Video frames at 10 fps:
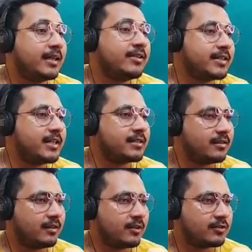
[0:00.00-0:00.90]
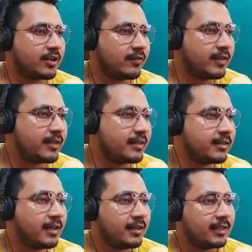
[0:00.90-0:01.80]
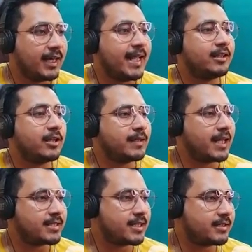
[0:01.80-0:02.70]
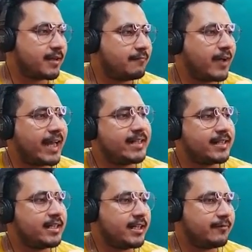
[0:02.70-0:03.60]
reason is also given, like the length of the elastic tape varies and